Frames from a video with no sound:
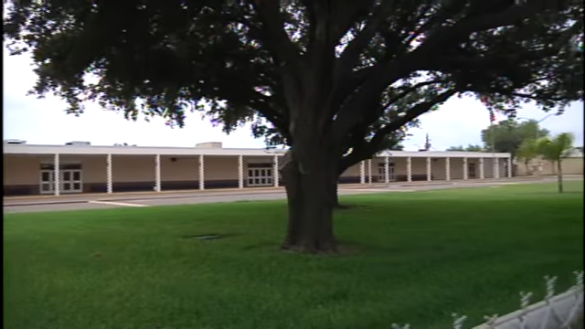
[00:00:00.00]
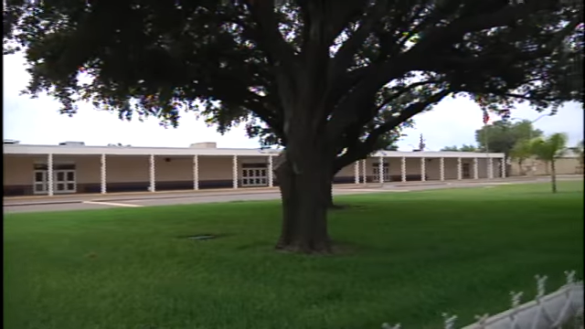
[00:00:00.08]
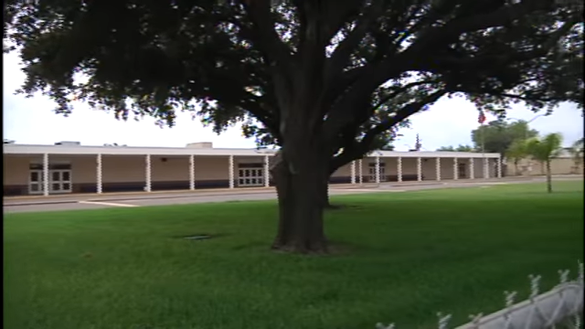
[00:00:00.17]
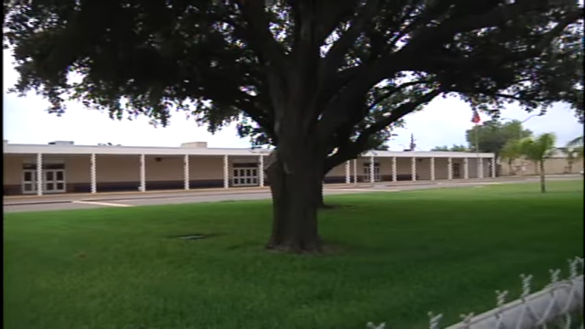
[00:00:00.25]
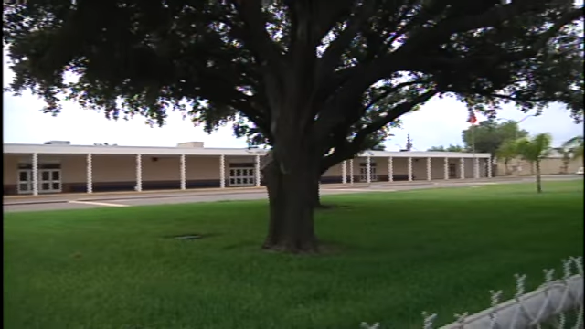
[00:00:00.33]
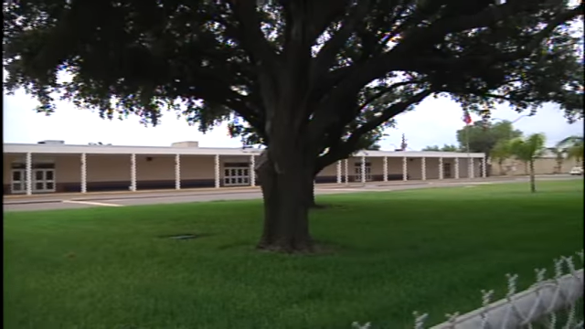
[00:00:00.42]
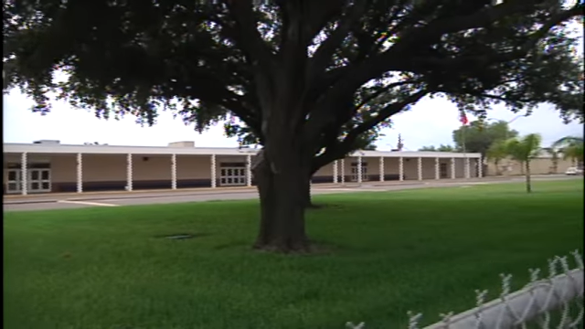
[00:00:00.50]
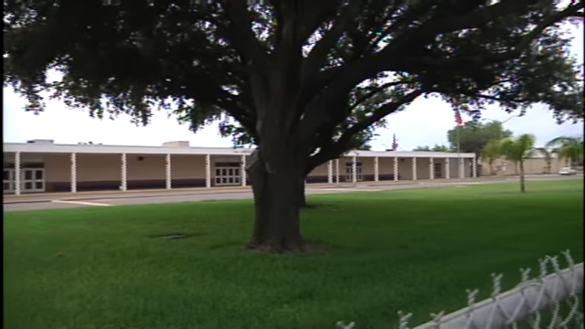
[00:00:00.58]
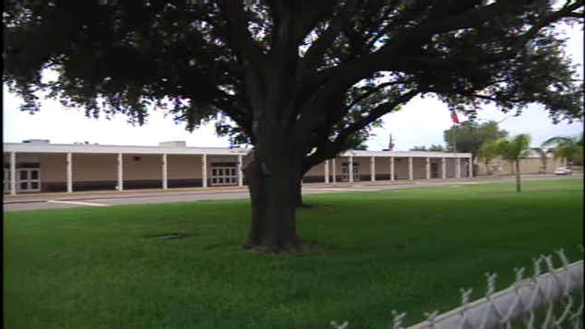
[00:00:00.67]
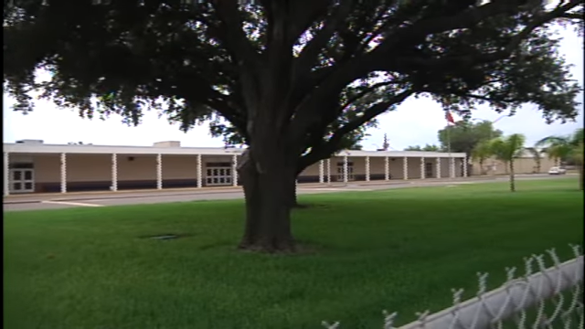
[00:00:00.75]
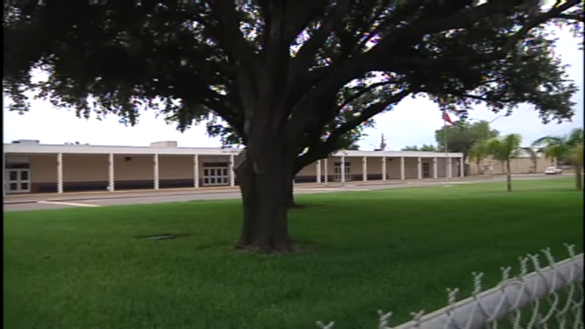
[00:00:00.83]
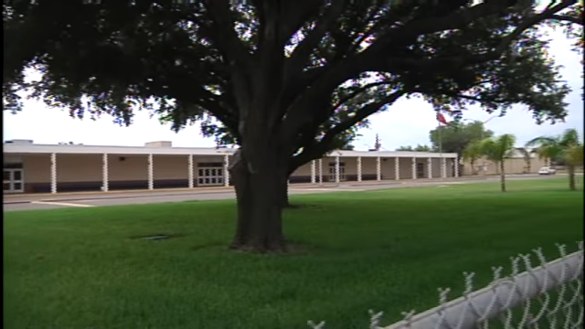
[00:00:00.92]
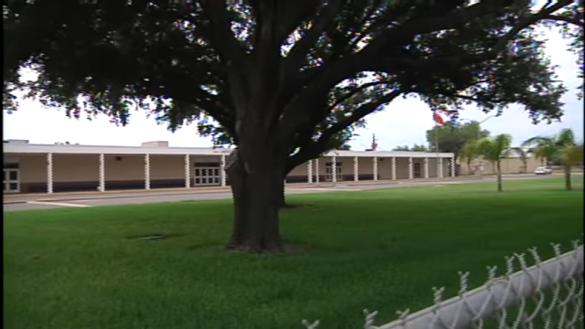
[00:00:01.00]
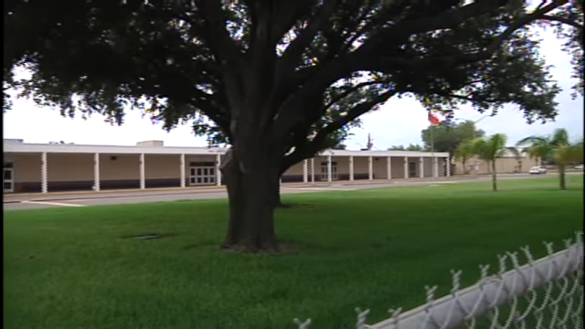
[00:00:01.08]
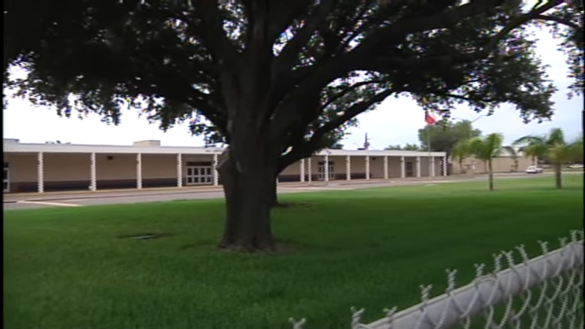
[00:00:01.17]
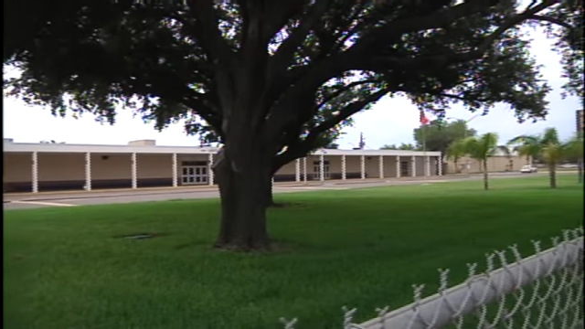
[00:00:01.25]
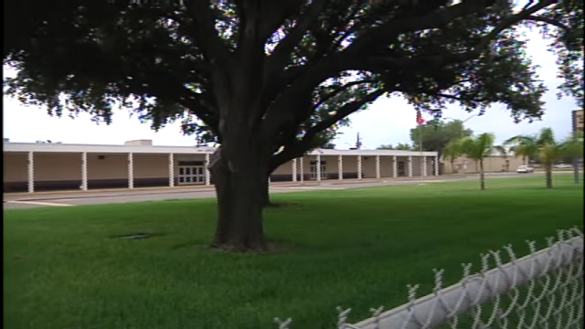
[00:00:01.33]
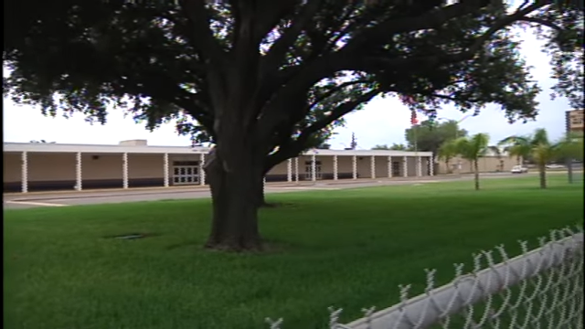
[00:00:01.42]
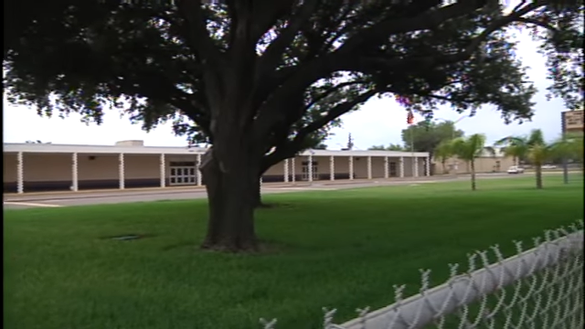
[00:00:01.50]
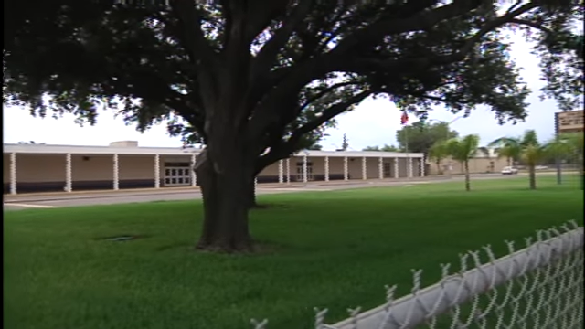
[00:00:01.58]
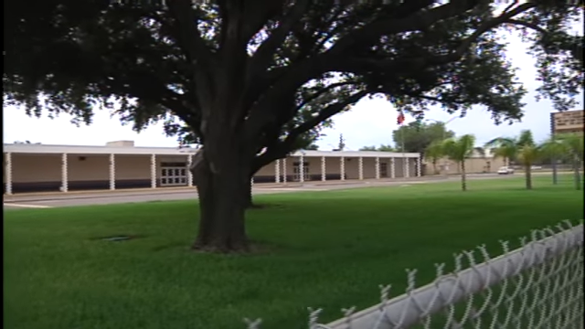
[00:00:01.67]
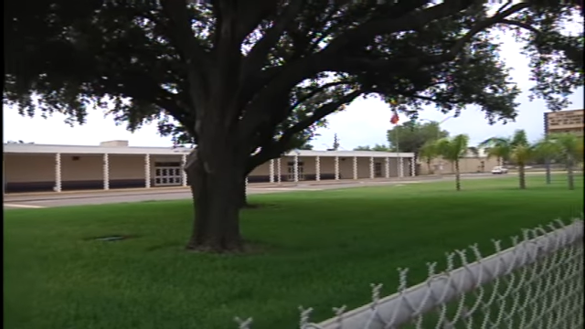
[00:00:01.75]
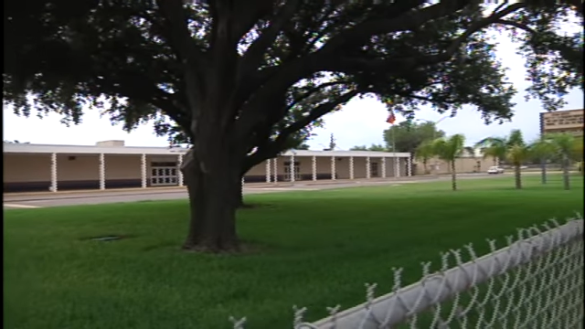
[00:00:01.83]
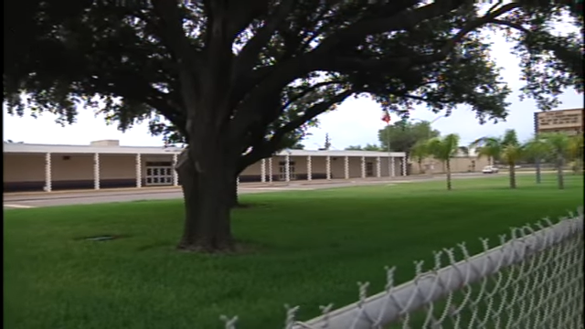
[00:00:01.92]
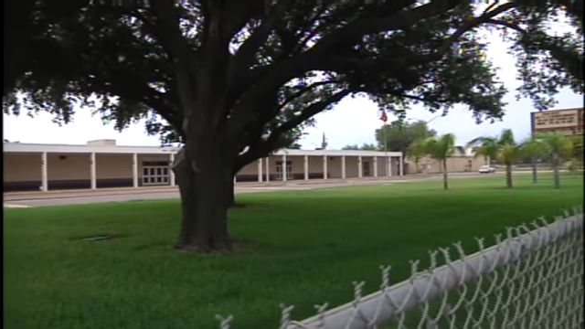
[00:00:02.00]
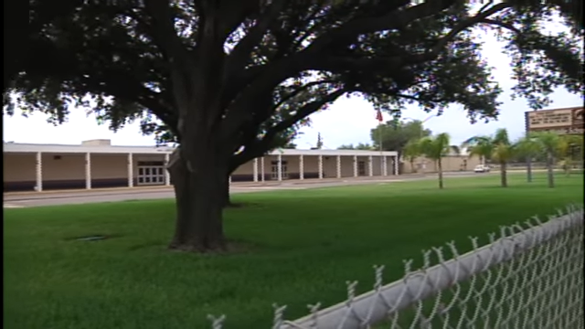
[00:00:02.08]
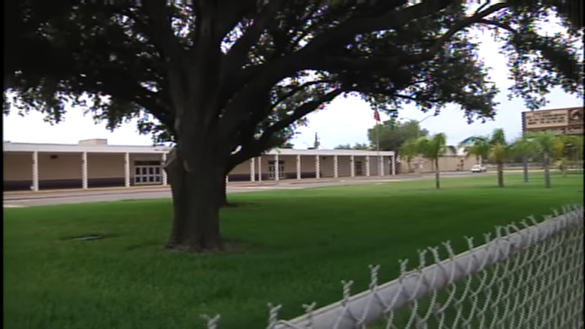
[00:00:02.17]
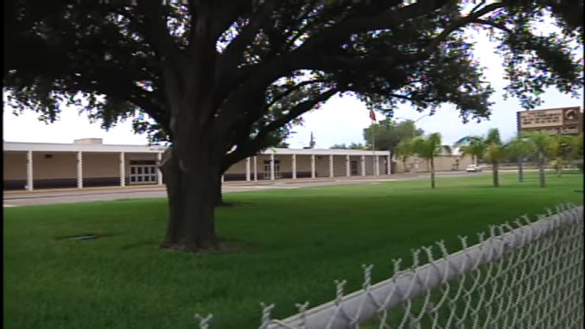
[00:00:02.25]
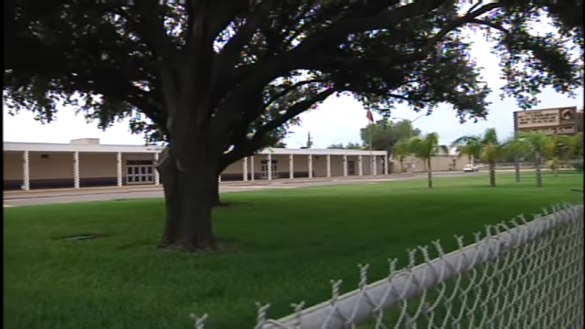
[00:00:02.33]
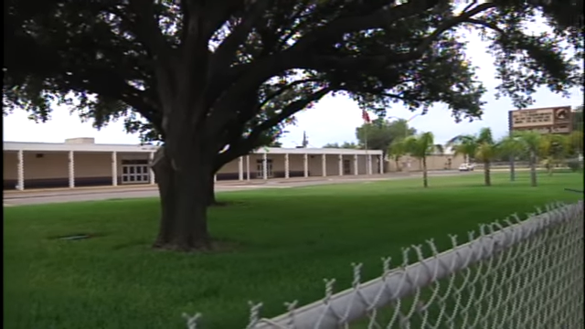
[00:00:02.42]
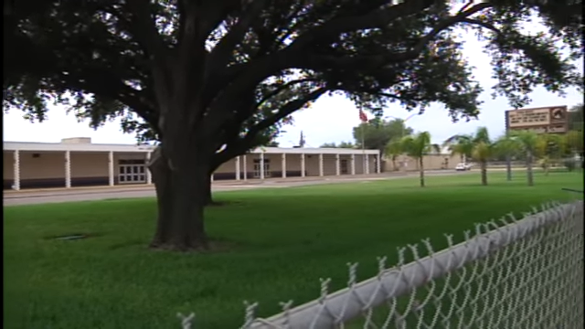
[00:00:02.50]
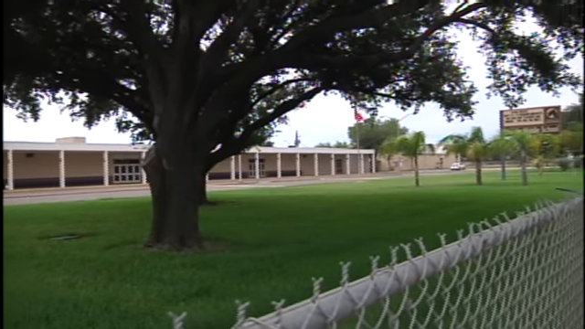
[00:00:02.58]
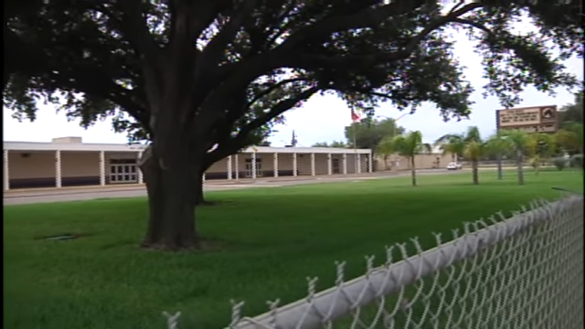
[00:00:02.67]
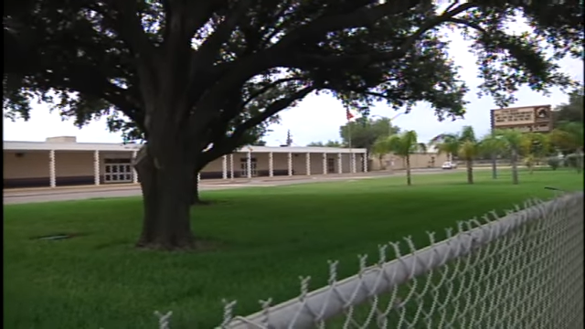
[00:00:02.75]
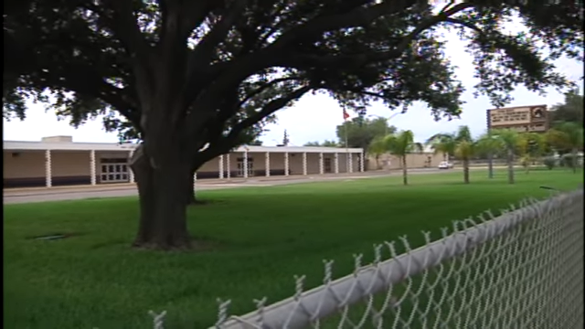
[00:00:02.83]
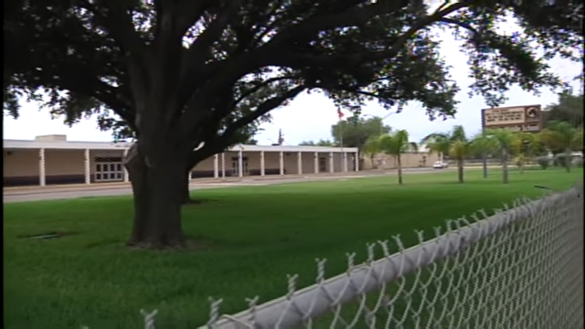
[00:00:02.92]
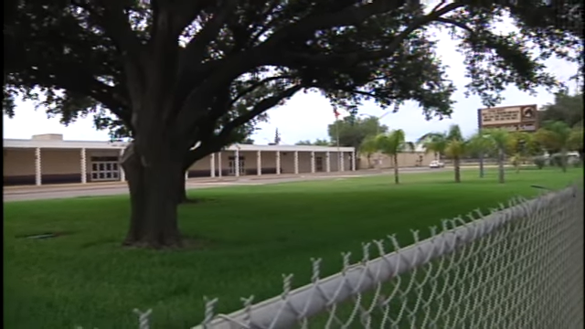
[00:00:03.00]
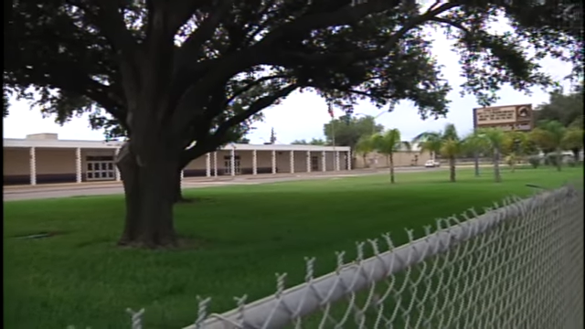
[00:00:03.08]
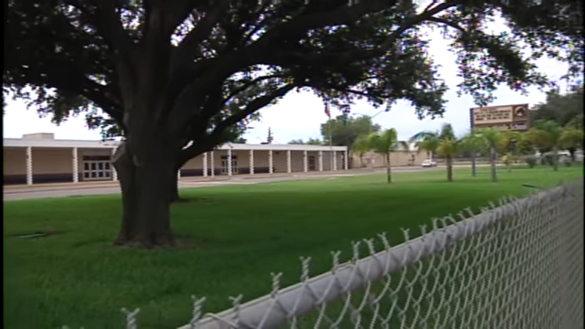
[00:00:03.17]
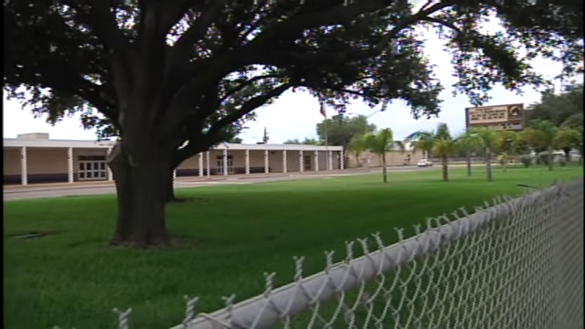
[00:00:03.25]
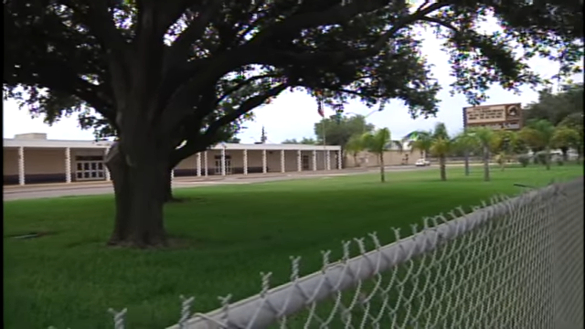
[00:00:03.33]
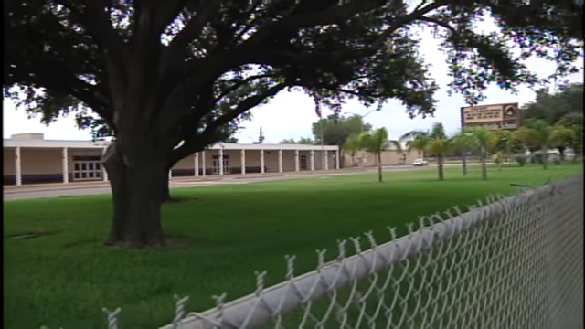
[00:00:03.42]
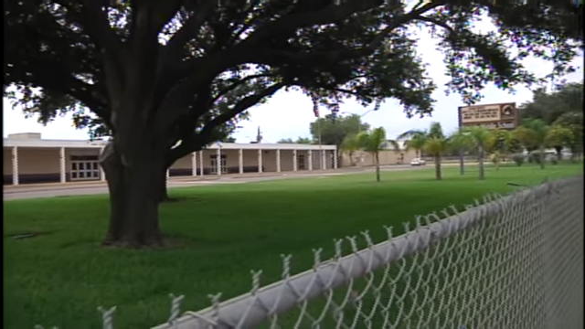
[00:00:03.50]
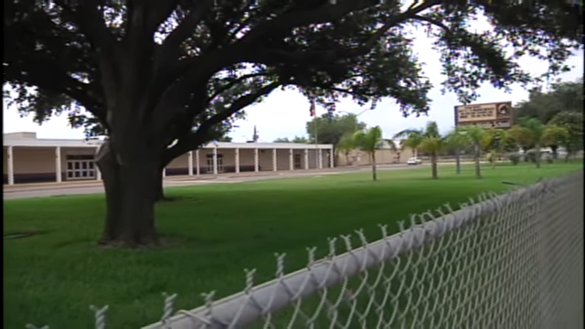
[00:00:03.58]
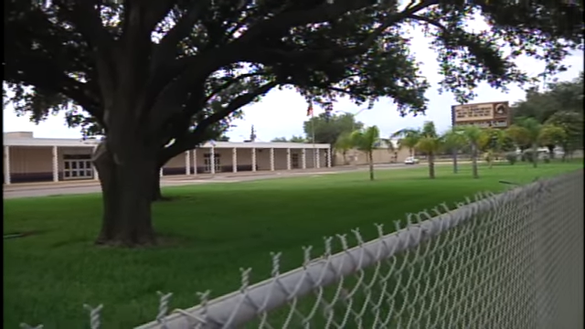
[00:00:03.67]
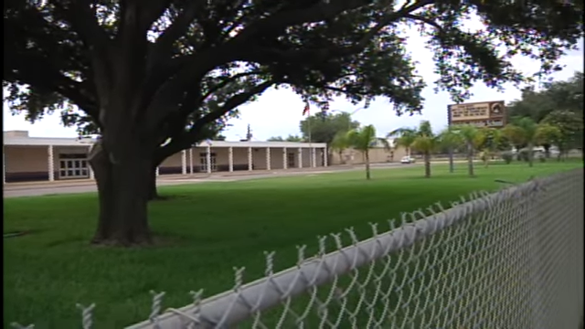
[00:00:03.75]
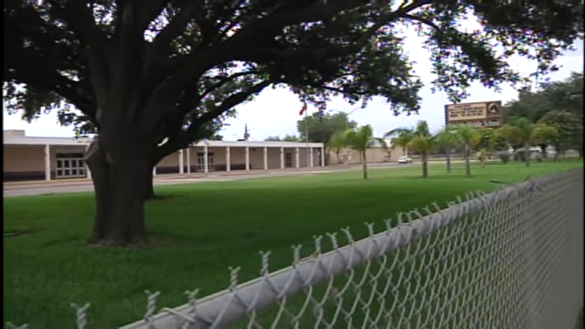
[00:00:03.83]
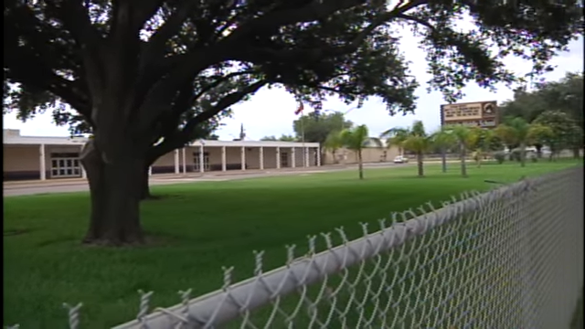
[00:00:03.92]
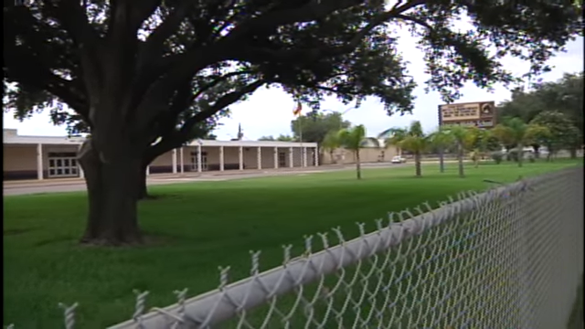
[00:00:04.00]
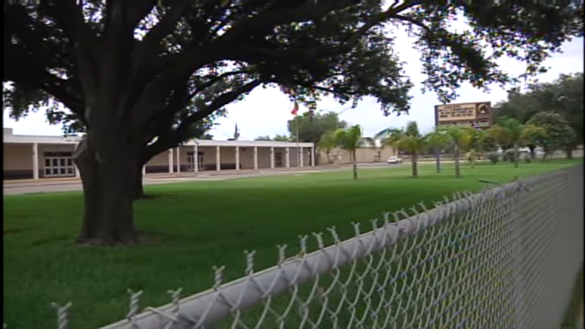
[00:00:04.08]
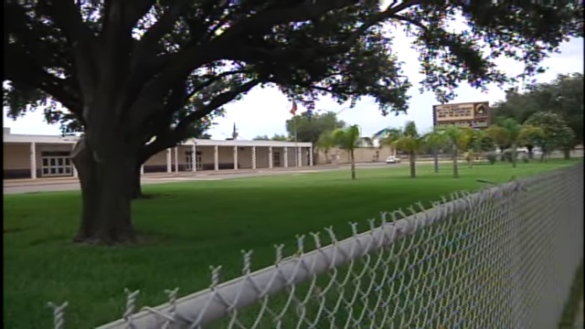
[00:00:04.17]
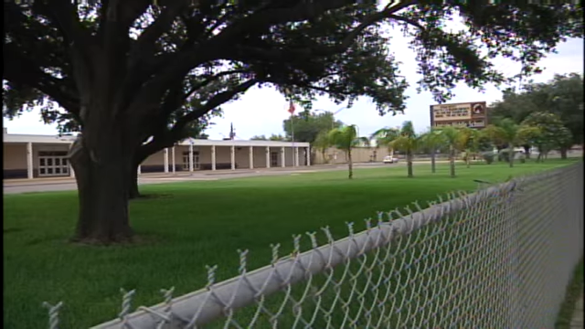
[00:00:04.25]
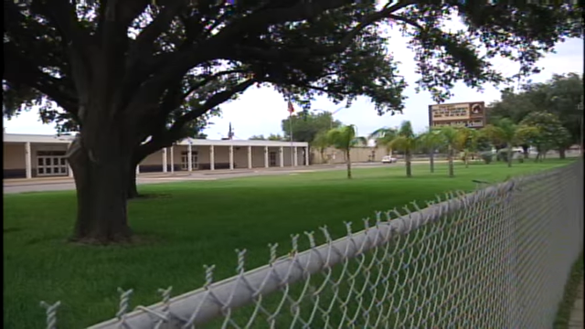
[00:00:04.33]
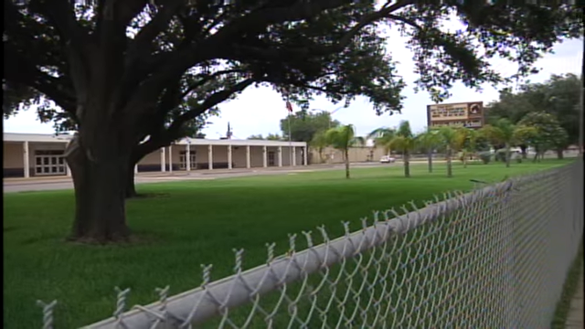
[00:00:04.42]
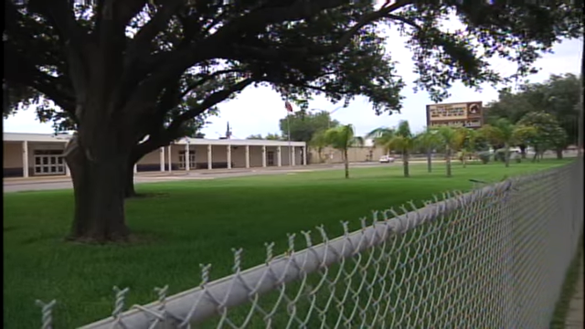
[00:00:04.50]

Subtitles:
(no speaker visible)